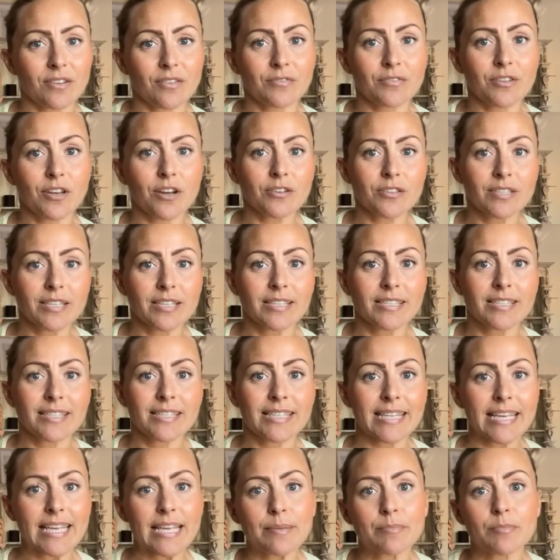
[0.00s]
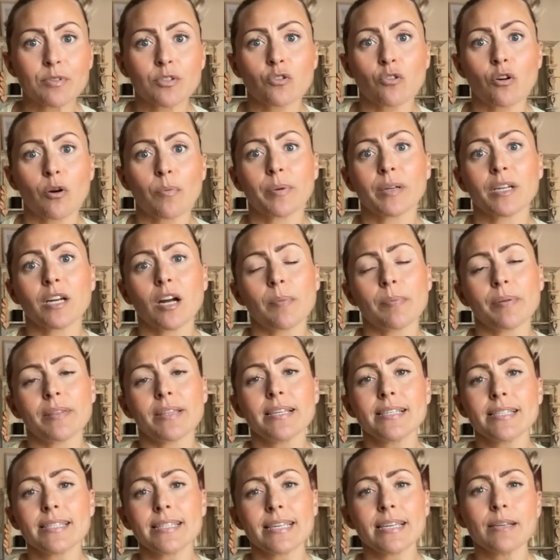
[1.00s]
I've noticed themes cropping up, and
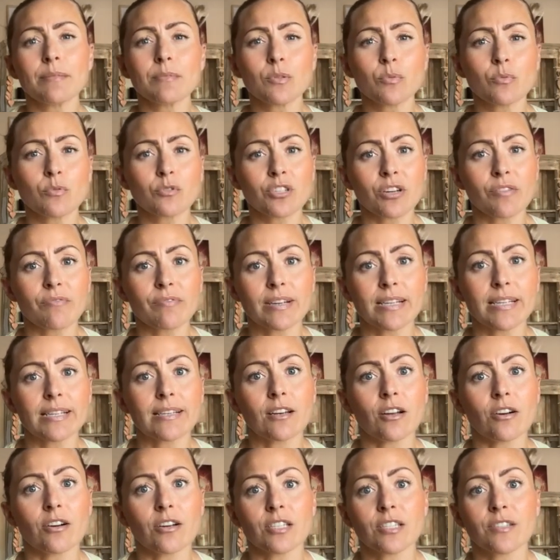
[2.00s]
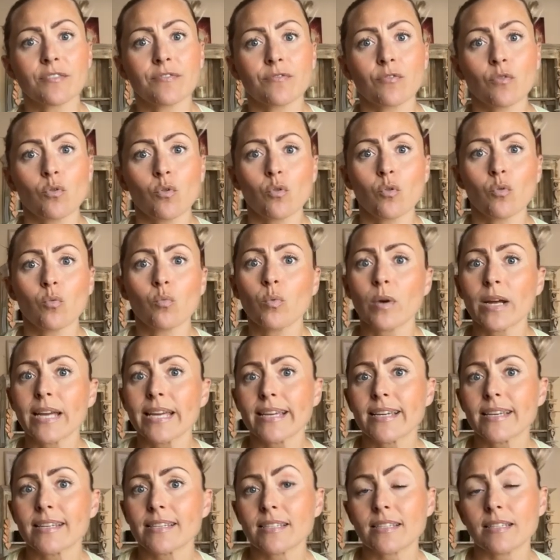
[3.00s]
these themes will generally last for
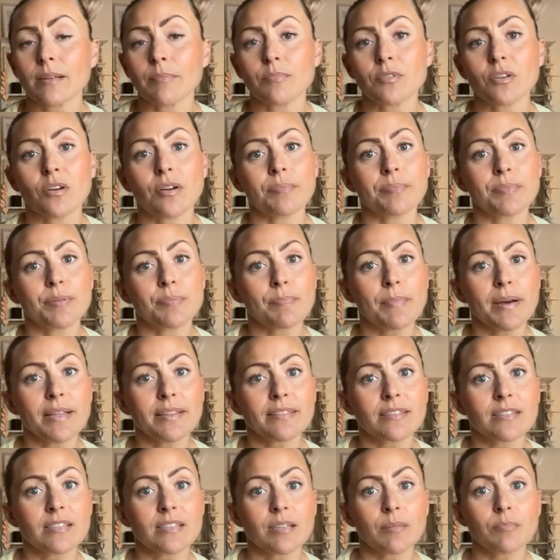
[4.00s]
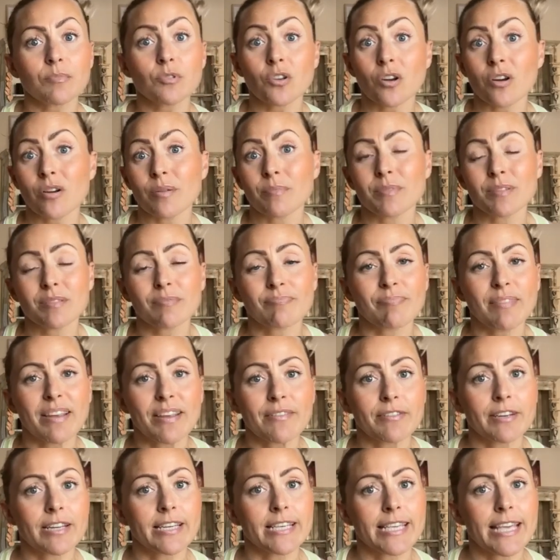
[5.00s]
weeks, sometimes months, sometimes
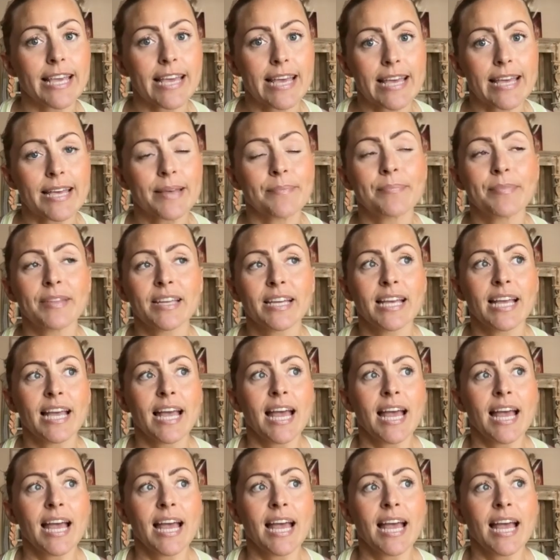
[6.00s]
even a year.